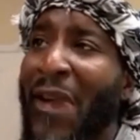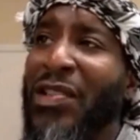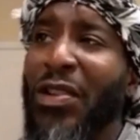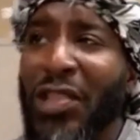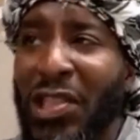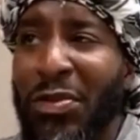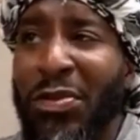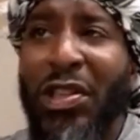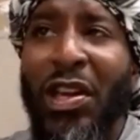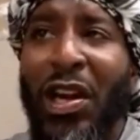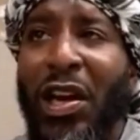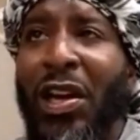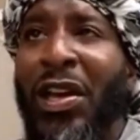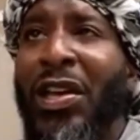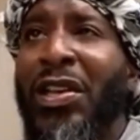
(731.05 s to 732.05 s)
So these
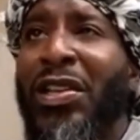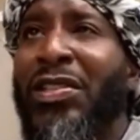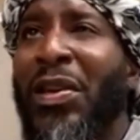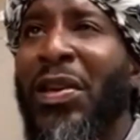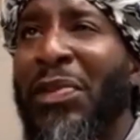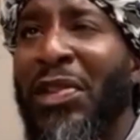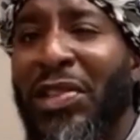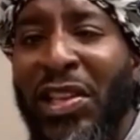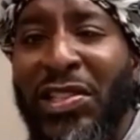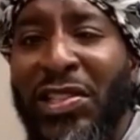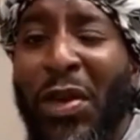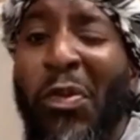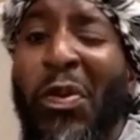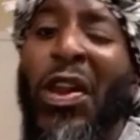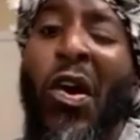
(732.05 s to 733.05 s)
were some of the things
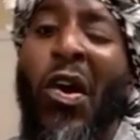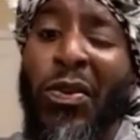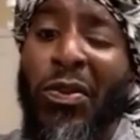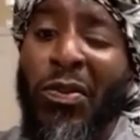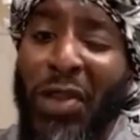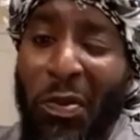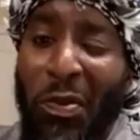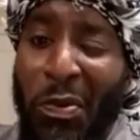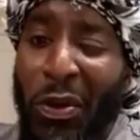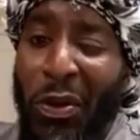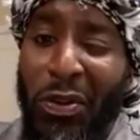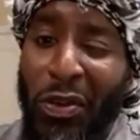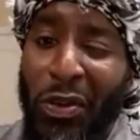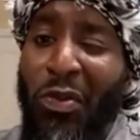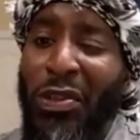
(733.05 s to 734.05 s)
that we all knew that we were
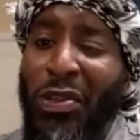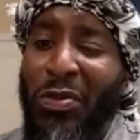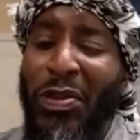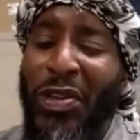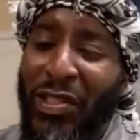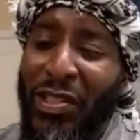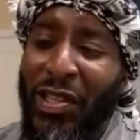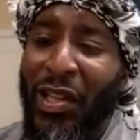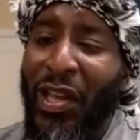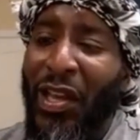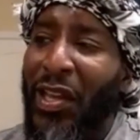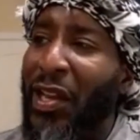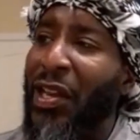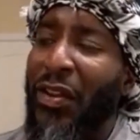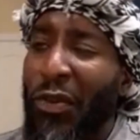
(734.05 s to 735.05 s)
going to do once we got to
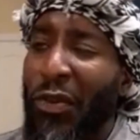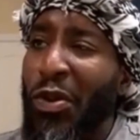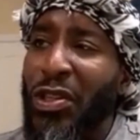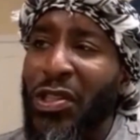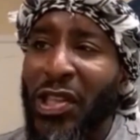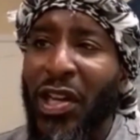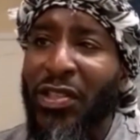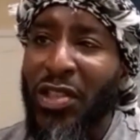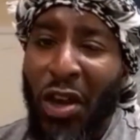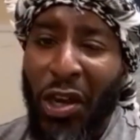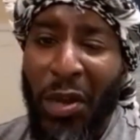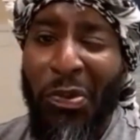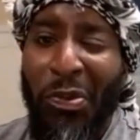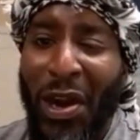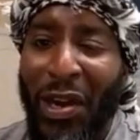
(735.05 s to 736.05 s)
land. And of course,
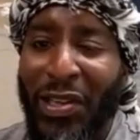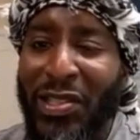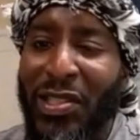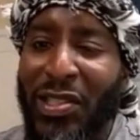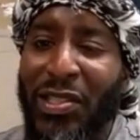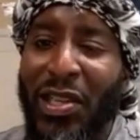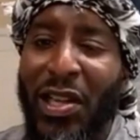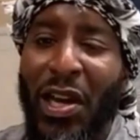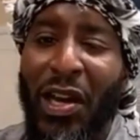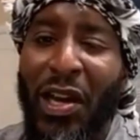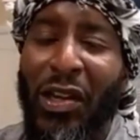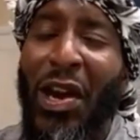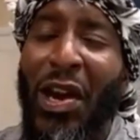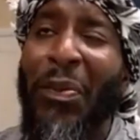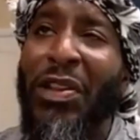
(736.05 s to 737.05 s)
target practices, there are
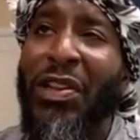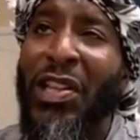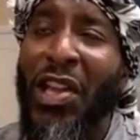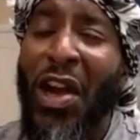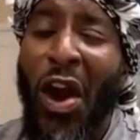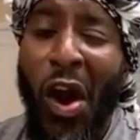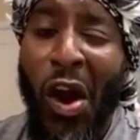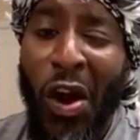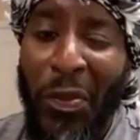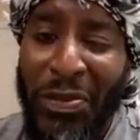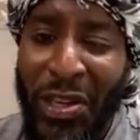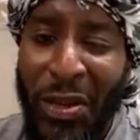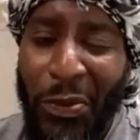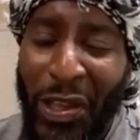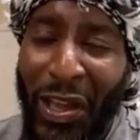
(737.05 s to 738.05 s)
a couple of the
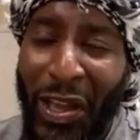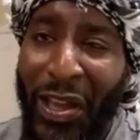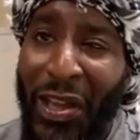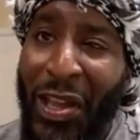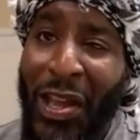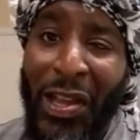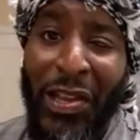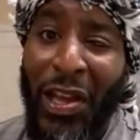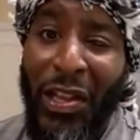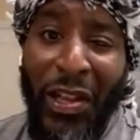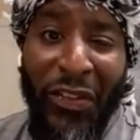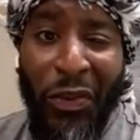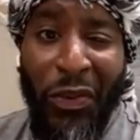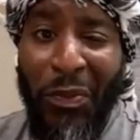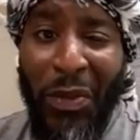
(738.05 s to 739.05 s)
arms that we had, none
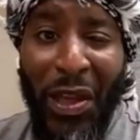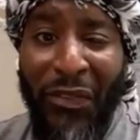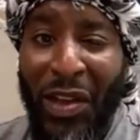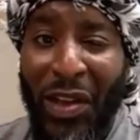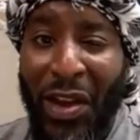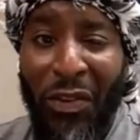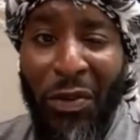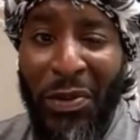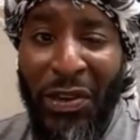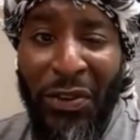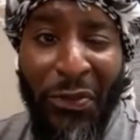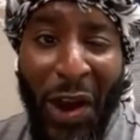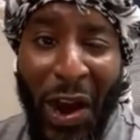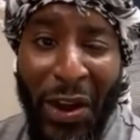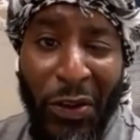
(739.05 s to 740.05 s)
of them have ever been
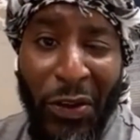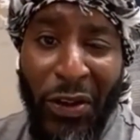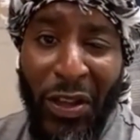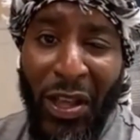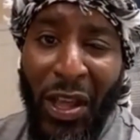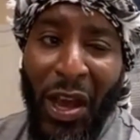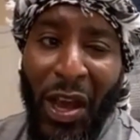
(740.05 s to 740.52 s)
fired.